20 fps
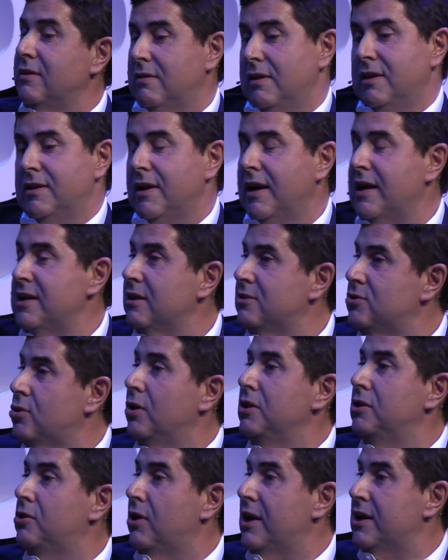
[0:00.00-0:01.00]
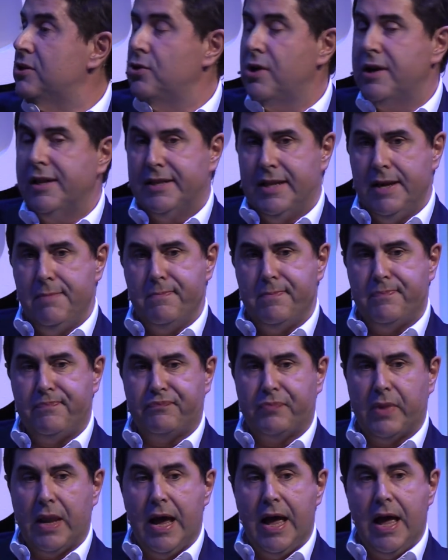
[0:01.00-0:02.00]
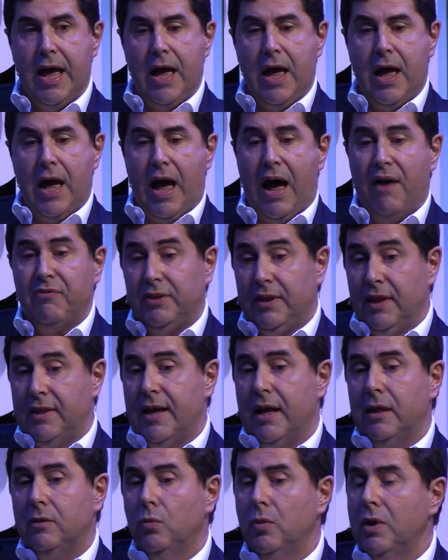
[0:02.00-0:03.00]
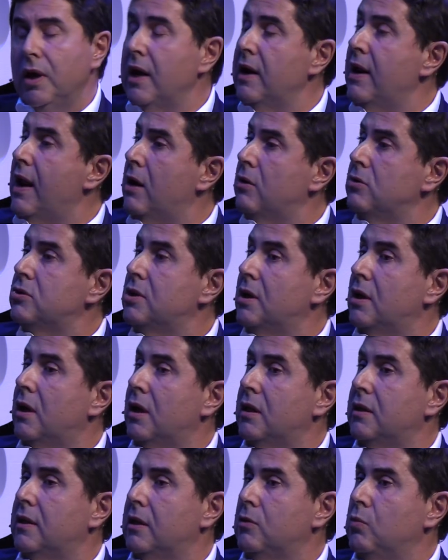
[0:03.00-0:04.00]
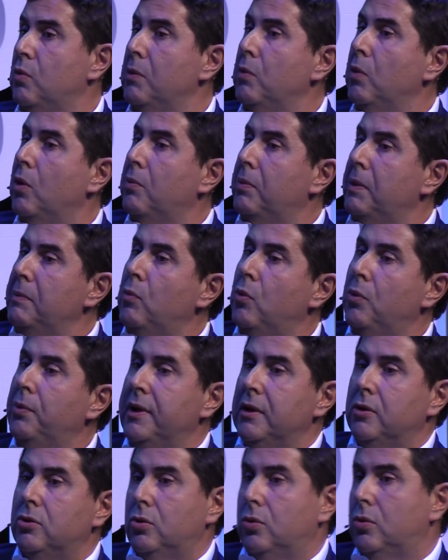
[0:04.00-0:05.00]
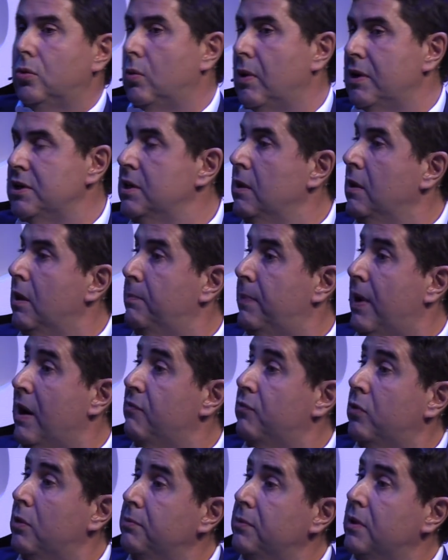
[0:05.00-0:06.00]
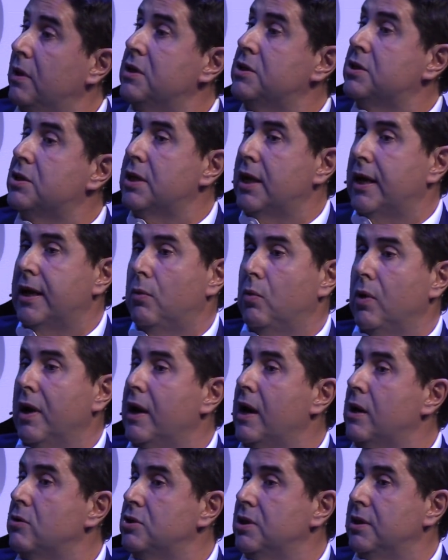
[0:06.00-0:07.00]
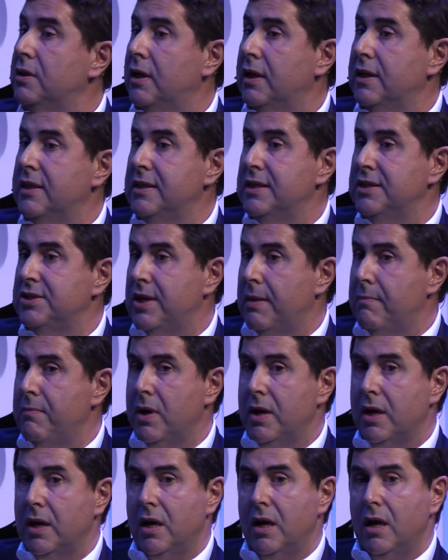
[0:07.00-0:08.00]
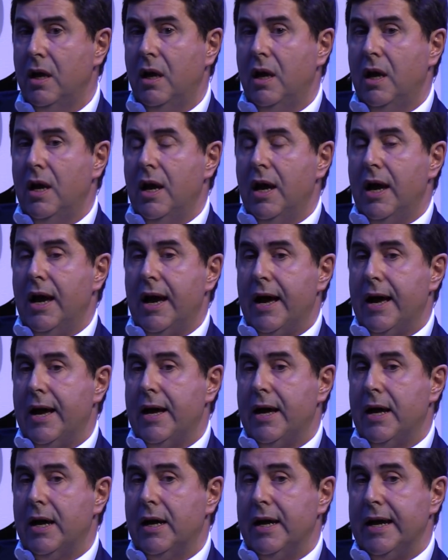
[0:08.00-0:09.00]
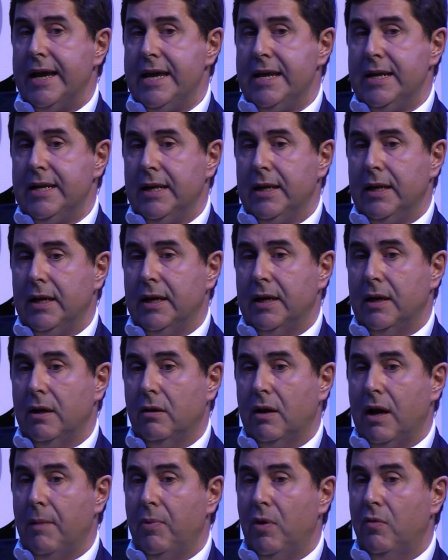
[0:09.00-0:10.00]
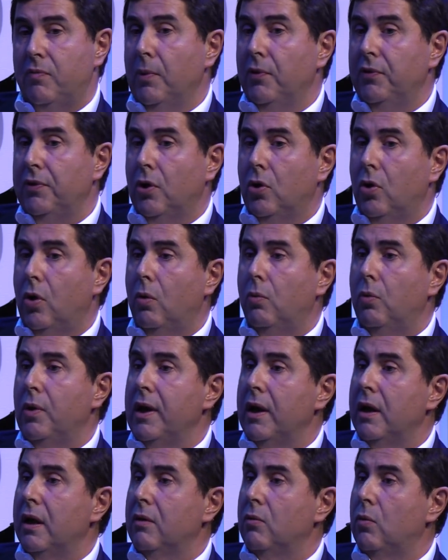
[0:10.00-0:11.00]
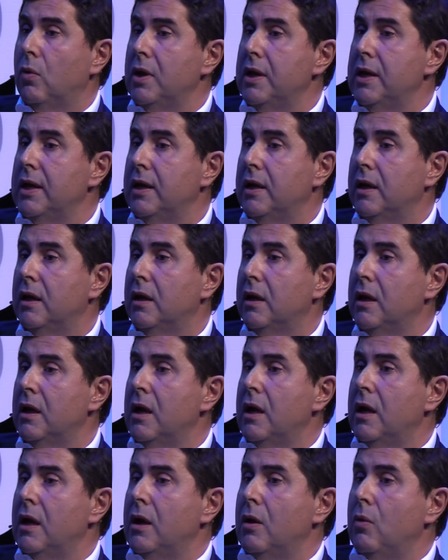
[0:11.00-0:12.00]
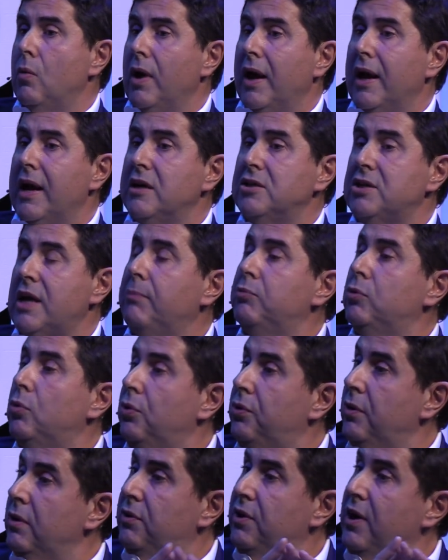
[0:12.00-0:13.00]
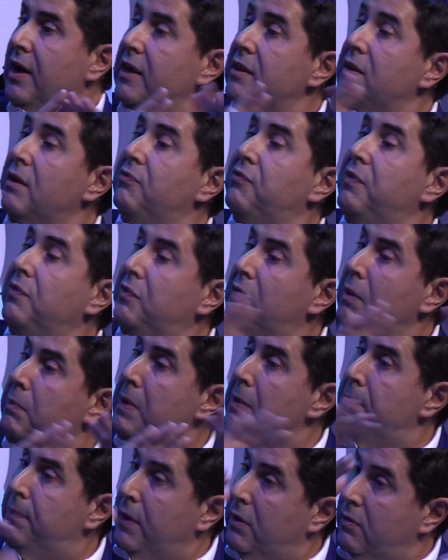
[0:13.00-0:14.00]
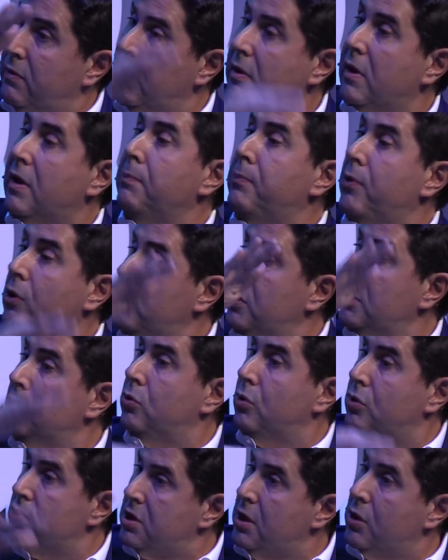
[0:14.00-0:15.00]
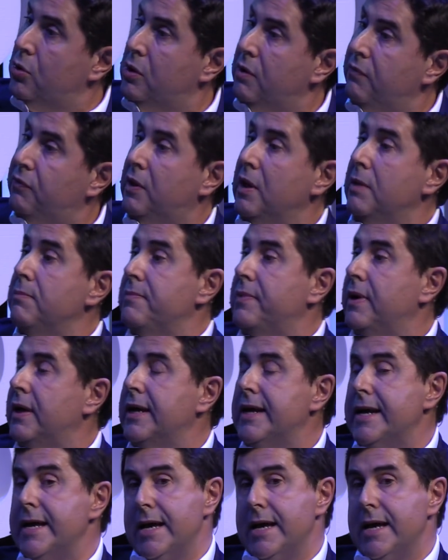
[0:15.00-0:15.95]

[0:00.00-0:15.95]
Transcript: international team. After that, we announced that we will be moving to one single platform. This we announced in December. In a couple of months ago, we announced up to 350 people reporting to the executive team.